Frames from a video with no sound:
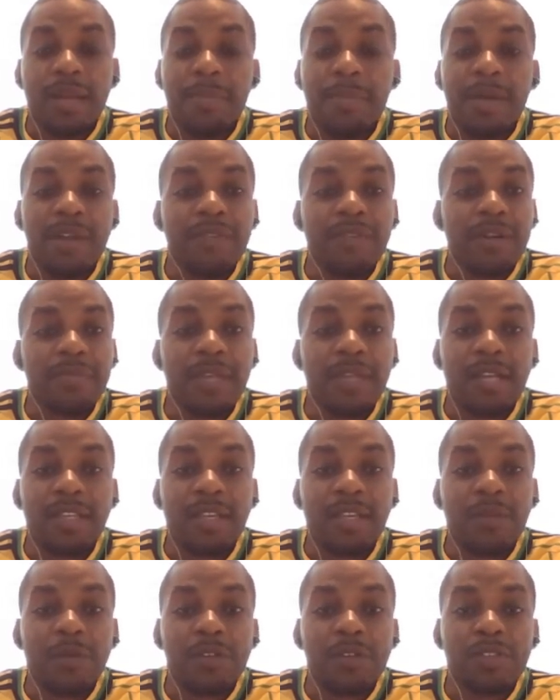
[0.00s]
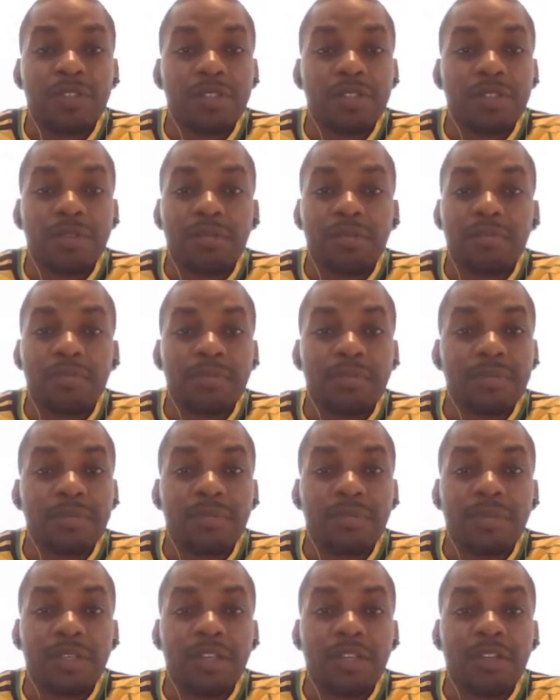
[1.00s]
apart from that, he was,
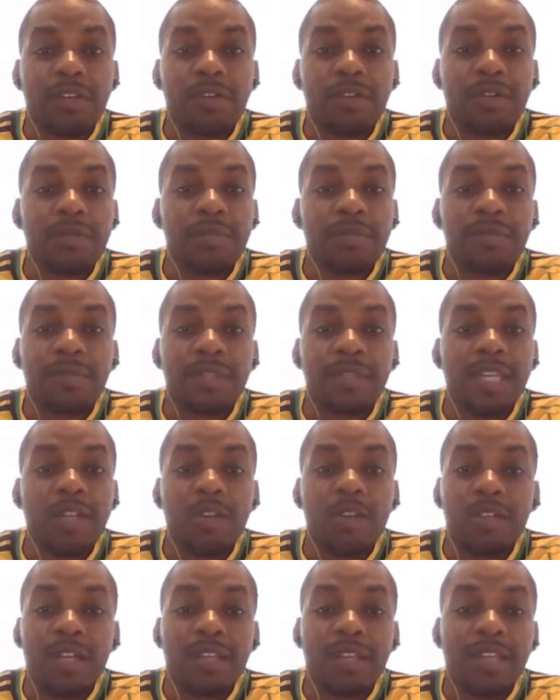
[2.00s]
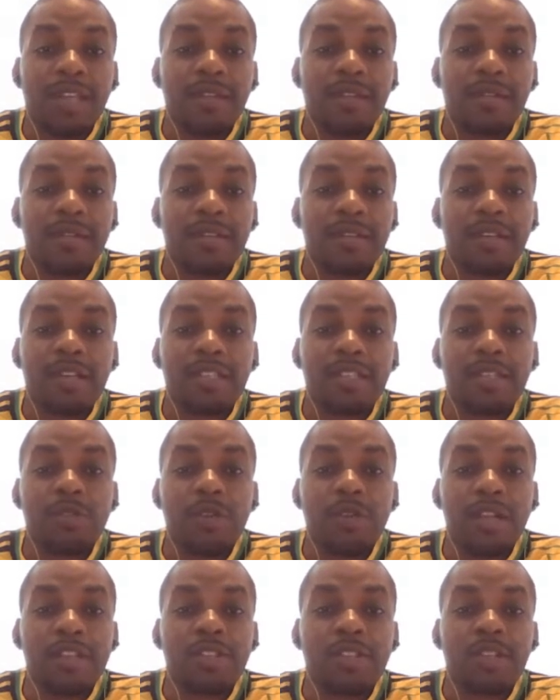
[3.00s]
you know, 10 out of 10 as it
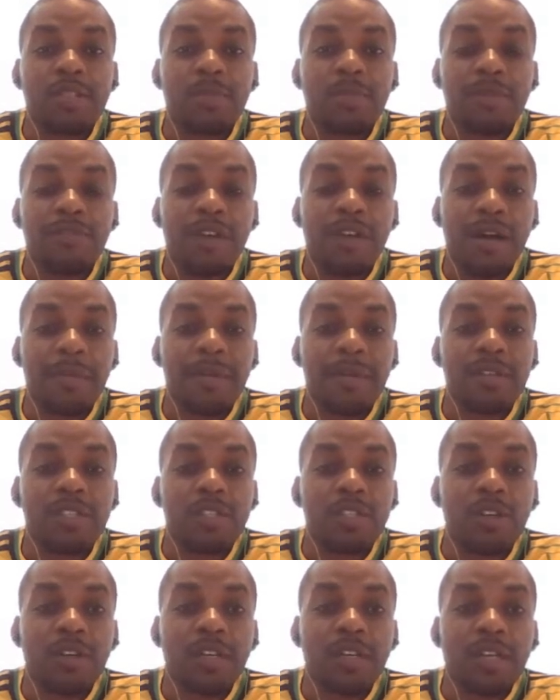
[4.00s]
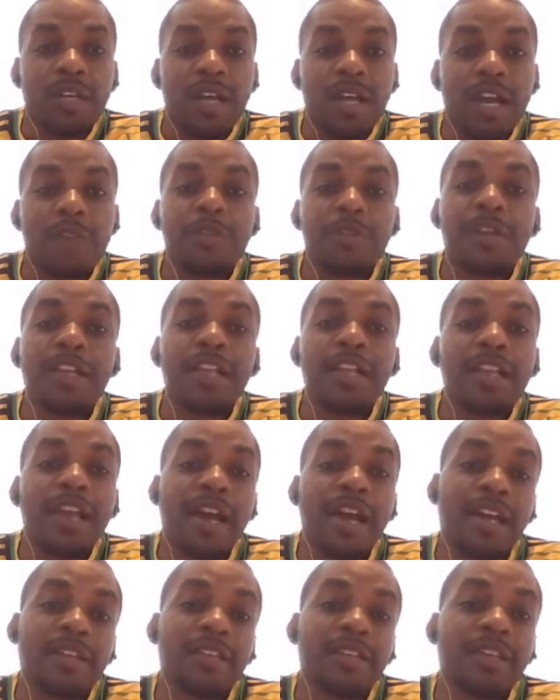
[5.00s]
relates to his performance. So, I really
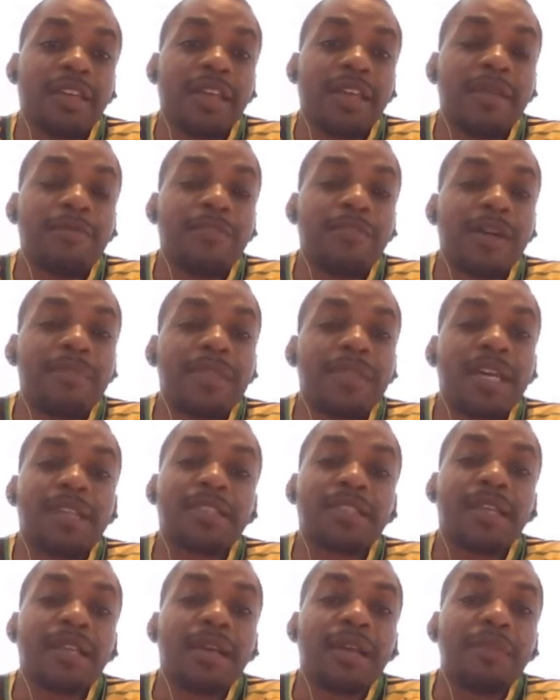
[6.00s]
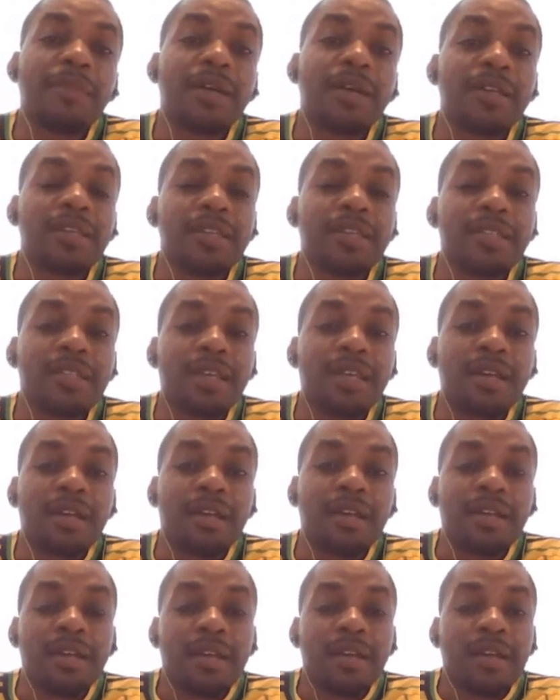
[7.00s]
like the game from Dexter Lambakisa
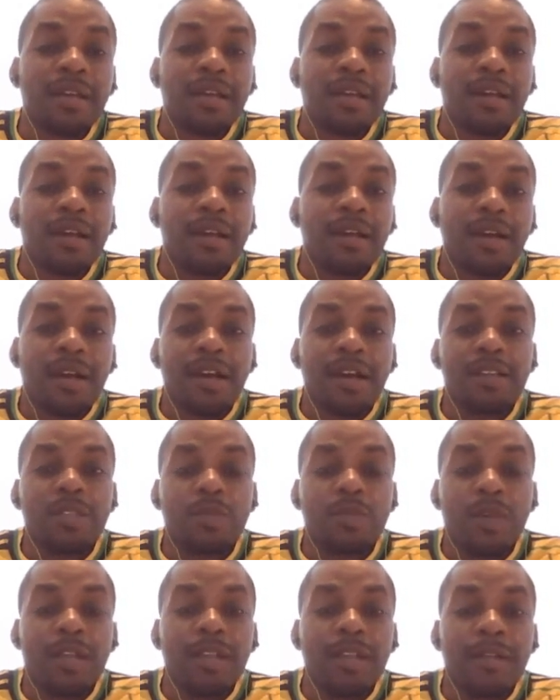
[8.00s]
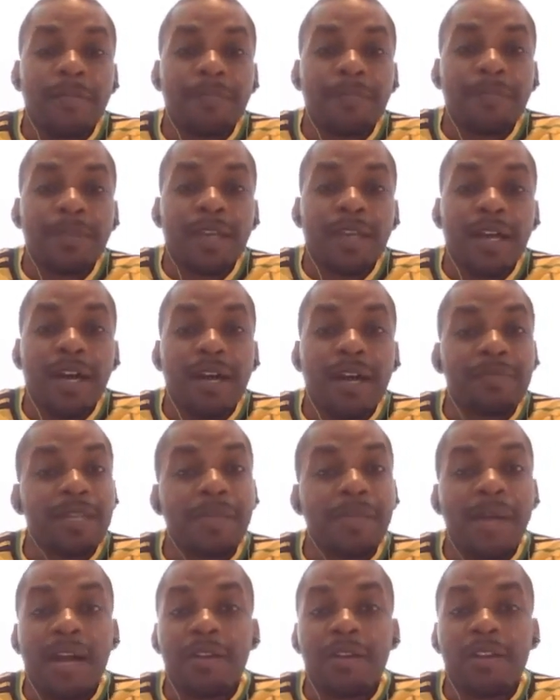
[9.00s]
as well.
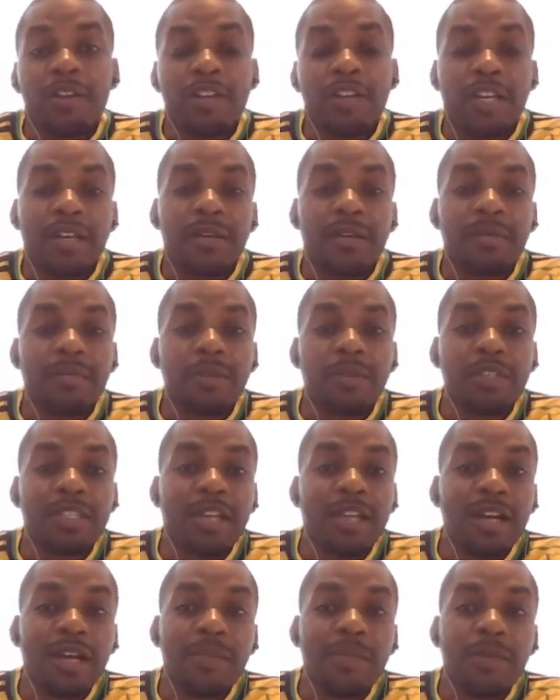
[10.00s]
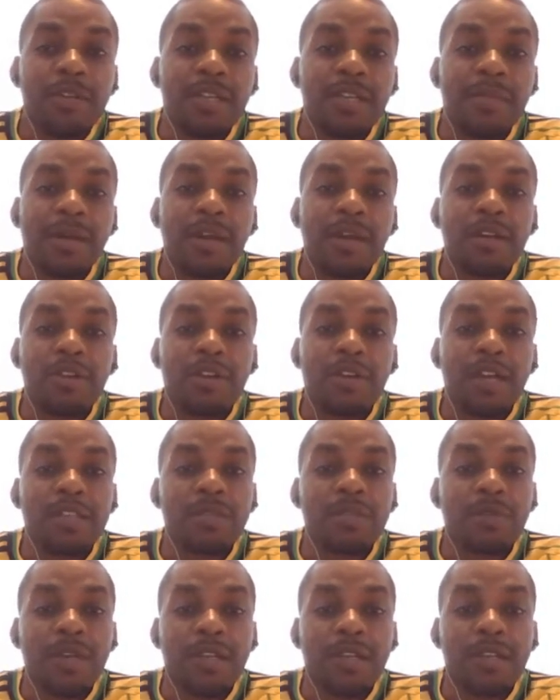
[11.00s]
Damari Gray, must talk about Damari Gray
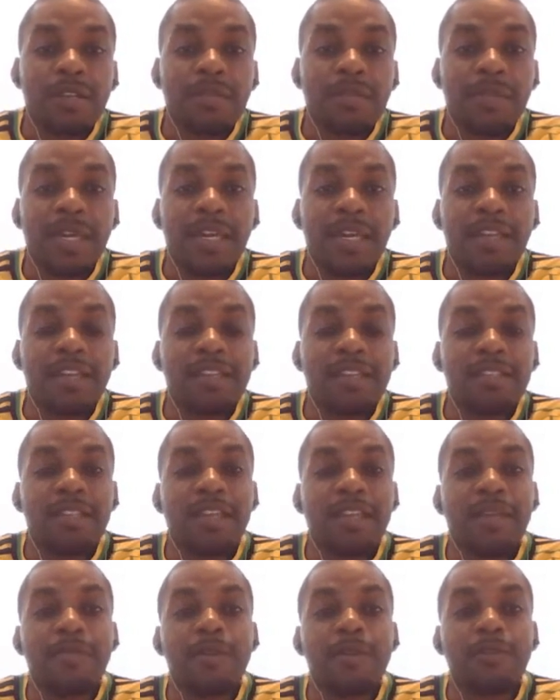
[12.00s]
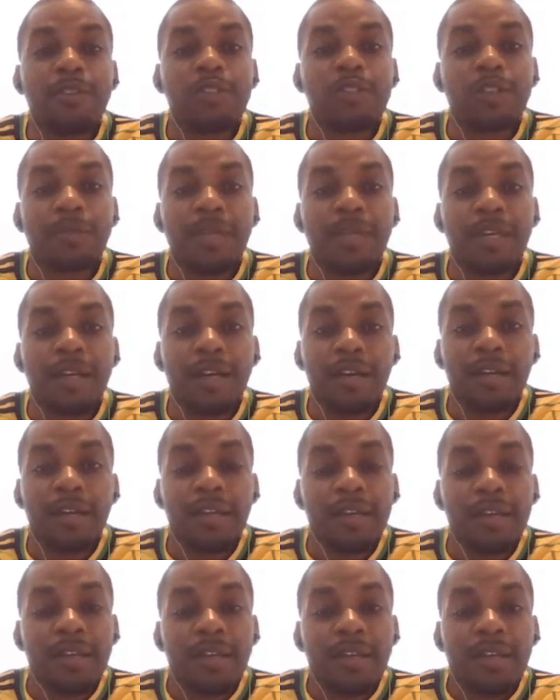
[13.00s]
as well, making his debut for Jamaica,